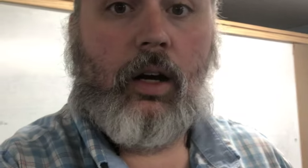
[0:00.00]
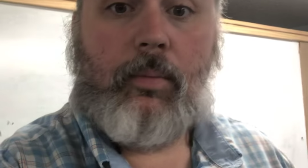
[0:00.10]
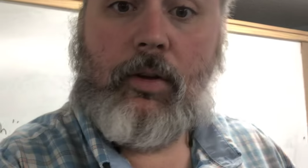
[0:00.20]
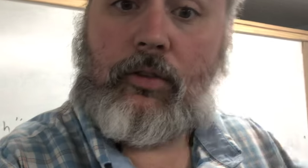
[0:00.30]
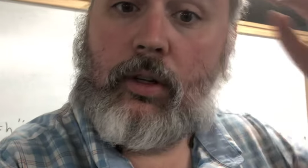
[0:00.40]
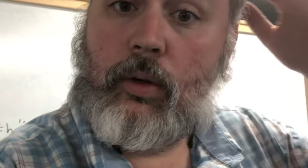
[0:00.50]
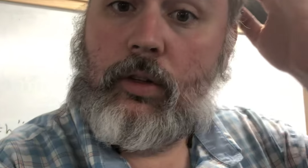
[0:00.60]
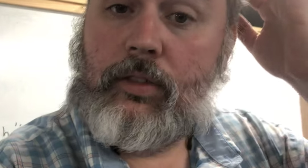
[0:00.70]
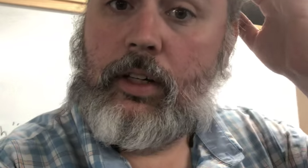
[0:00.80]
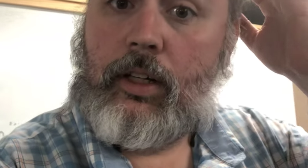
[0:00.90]
Mr.
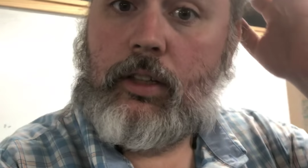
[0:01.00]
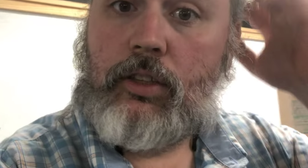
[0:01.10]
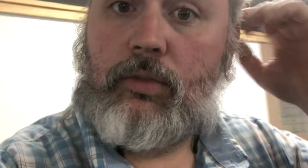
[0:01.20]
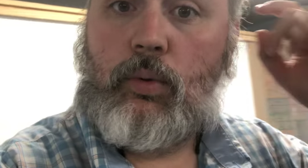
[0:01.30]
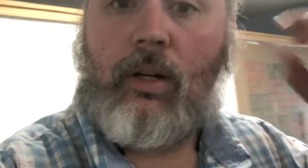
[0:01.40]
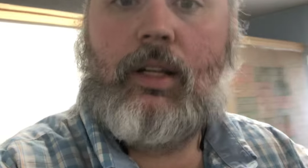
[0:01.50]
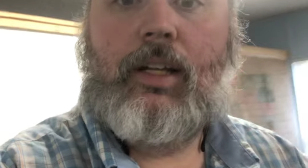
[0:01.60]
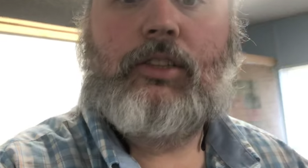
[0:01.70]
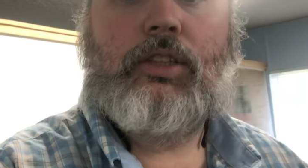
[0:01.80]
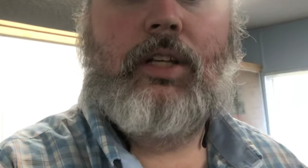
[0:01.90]
Lewis here. Just wanted to
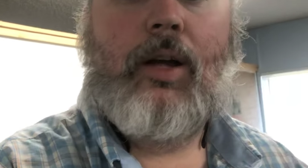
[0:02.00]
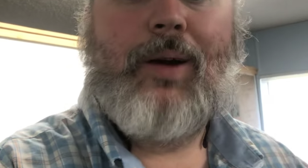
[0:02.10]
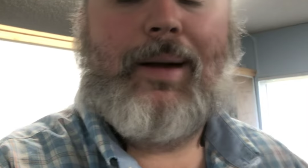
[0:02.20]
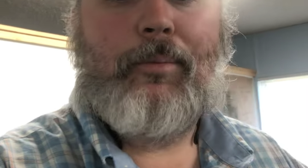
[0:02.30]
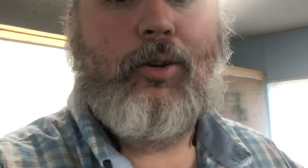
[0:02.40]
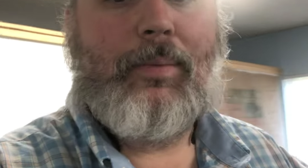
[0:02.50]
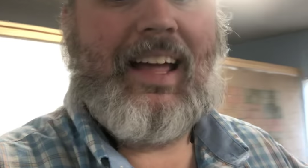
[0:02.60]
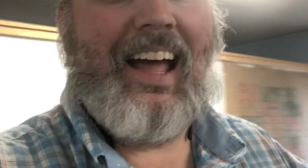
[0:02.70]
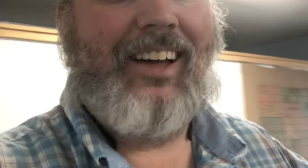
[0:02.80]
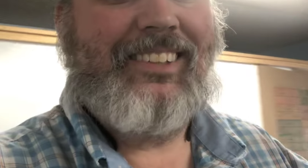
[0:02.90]
let you know I'm going to be
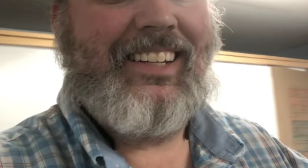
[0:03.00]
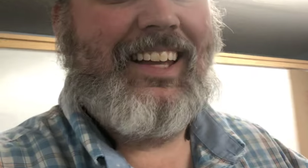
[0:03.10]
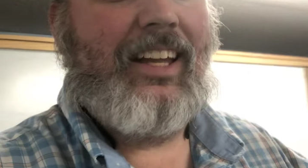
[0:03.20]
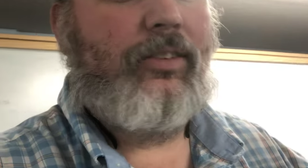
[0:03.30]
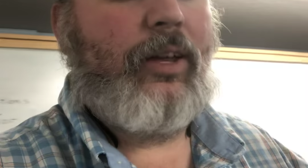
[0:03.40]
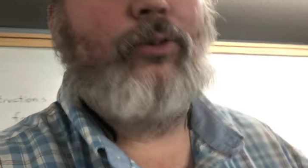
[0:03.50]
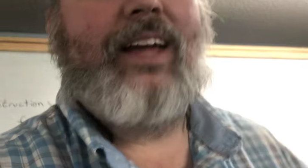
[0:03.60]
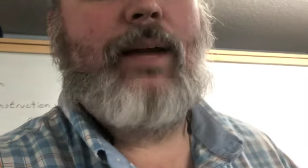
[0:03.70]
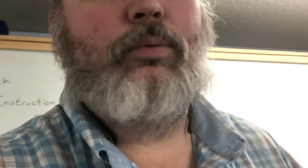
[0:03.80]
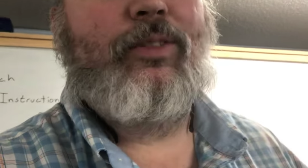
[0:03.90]
out today. It's on
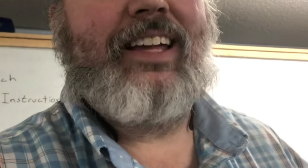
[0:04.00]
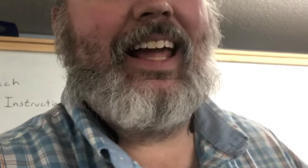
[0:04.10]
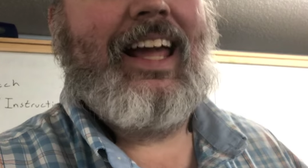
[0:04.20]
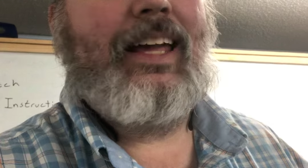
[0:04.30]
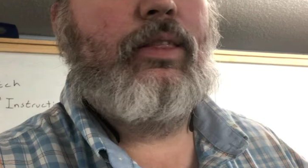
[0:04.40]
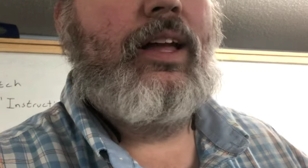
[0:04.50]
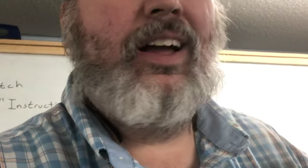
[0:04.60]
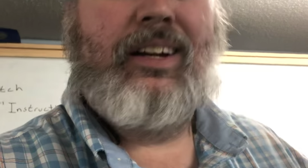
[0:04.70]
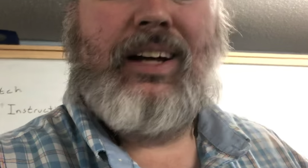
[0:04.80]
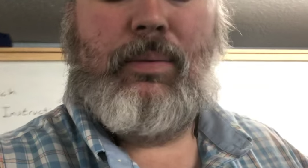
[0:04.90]
April the 8th.
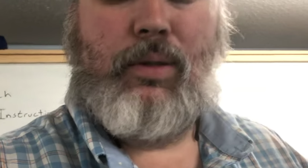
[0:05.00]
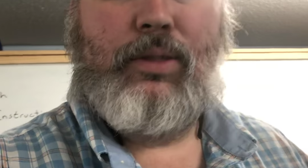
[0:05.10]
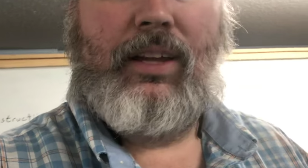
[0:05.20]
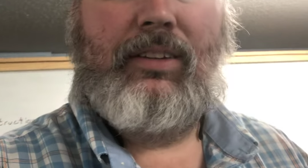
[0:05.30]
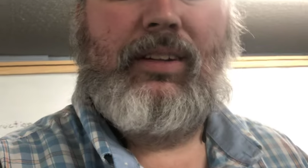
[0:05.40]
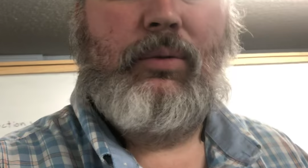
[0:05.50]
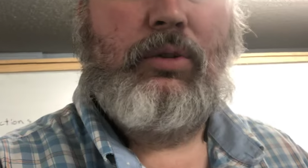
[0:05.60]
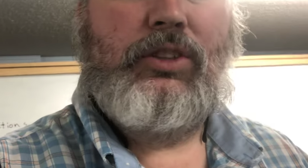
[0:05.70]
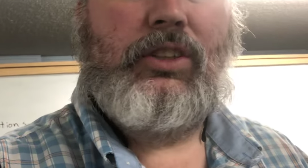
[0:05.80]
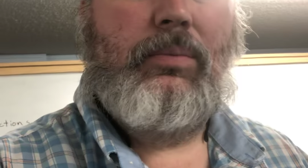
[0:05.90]
A couple of things I
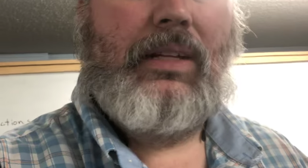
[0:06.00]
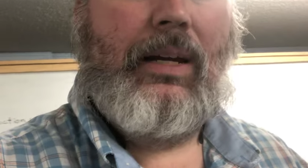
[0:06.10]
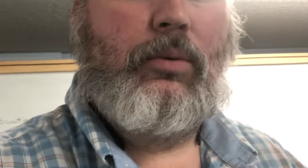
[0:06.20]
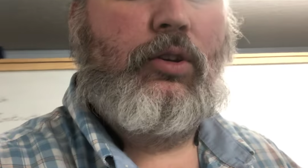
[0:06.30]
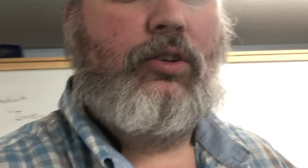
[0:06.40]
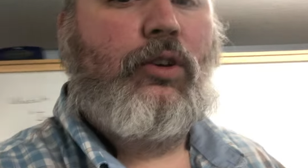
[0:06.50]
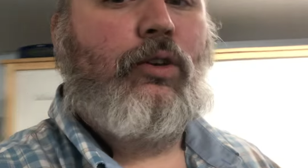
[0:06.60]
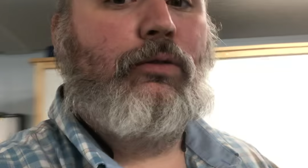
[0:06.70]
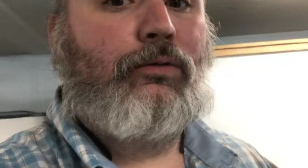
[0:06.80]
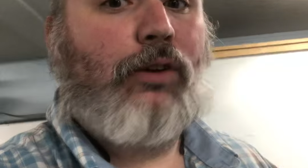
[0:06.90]
want you to be able to
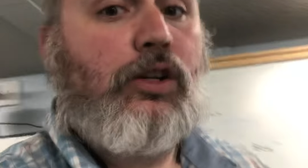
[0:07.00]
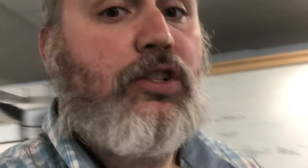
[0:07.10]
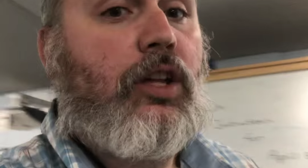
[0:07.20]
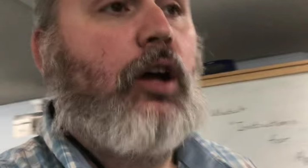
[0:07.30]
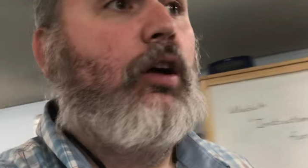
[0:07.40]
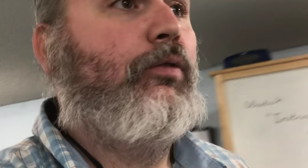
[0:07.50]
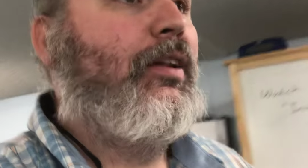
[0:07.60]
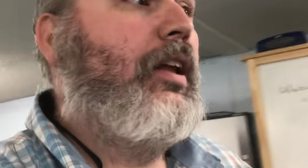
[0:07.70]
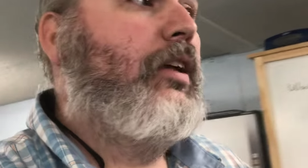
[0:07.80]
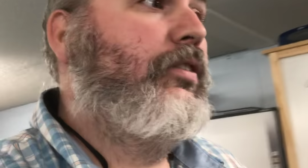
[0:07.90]
do. First off,
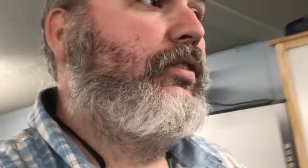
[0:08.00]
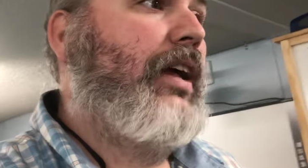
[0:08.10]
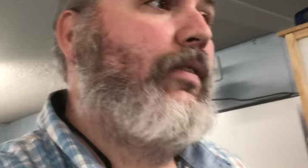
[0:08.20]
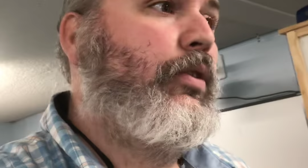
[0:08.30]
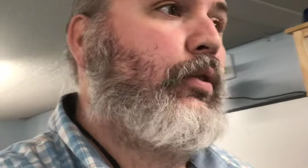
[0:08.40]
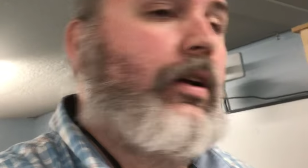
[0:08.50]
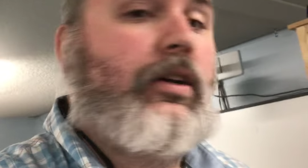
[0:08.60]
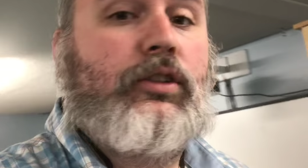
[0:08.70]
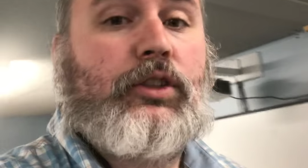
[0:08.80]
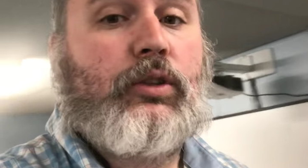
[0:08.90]
7th
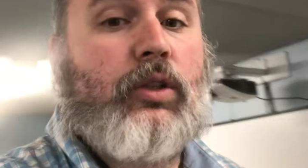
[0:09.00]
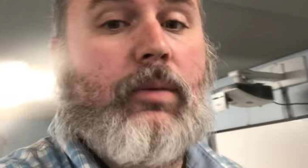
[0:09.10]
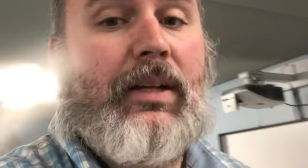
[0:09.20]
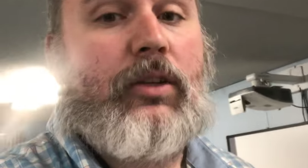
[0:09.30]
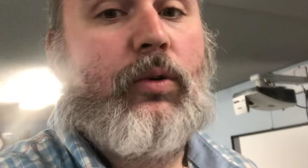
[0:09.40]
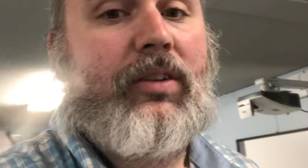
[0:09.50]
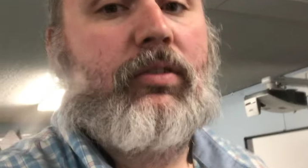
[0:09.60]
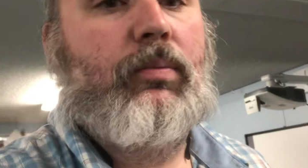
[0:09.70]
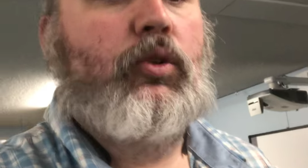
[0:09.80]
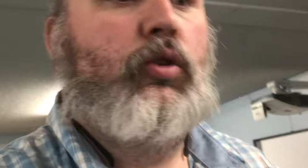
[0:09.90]
graders, you're going to be doing
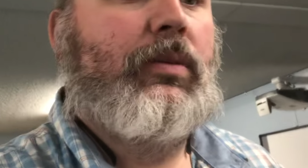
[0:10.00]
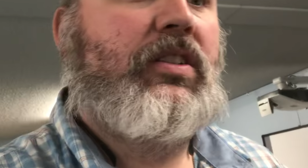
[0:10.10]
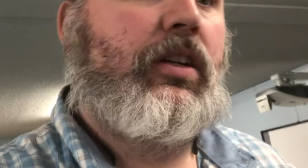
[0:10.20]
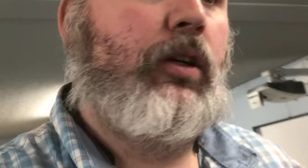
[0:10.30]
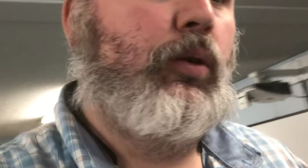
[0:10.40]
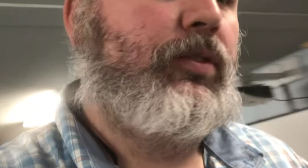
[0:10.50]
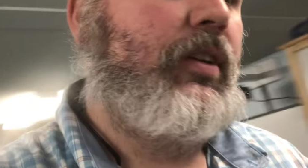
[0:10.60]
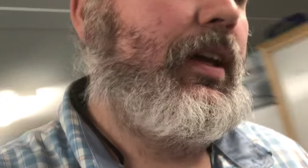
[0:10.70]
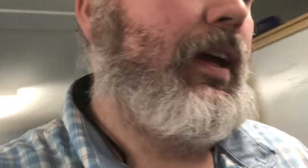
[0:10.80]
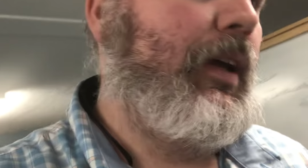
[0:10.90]
some new material
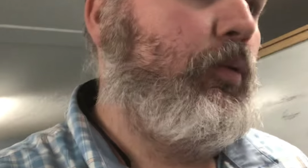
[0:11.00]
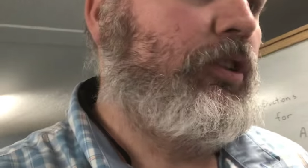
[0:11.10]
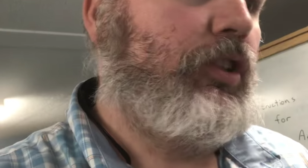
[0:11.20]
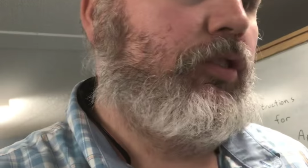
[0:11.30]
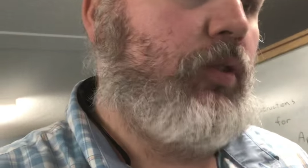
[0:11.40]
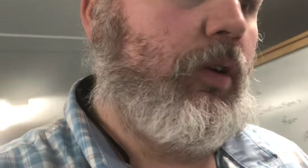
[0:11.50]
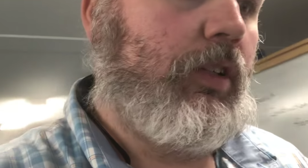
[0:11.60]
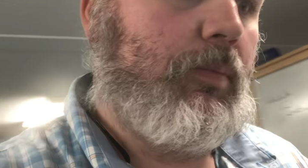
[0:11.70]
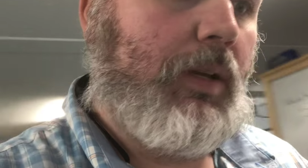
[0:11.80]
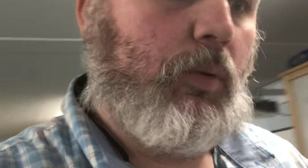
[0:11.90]
today, which is going
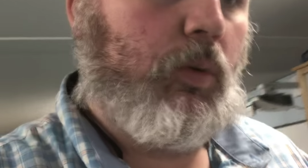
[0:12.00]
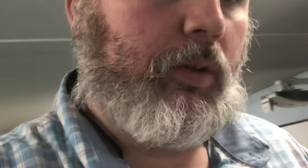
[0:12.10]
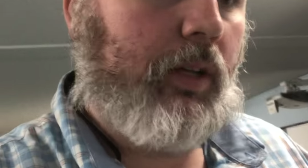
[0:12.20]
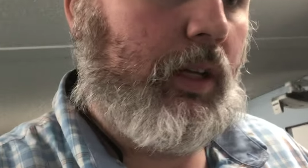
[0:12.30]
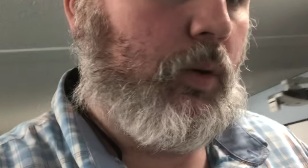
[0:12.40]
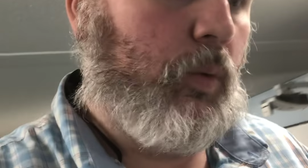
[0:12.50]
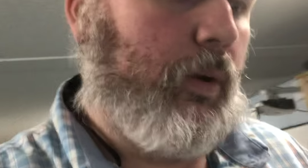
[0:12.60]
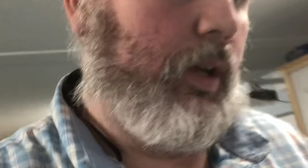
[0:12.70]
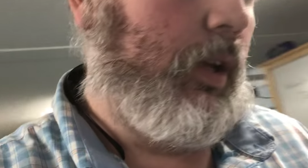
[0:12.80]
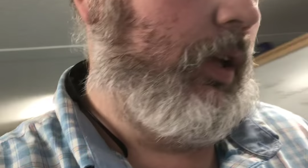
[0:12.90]
to be working
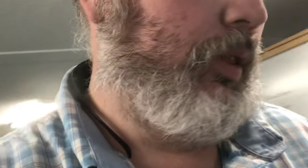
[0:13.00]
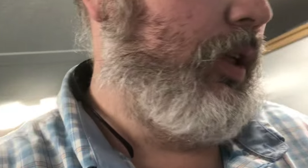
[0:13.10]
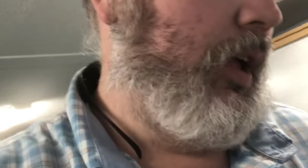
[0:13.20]
with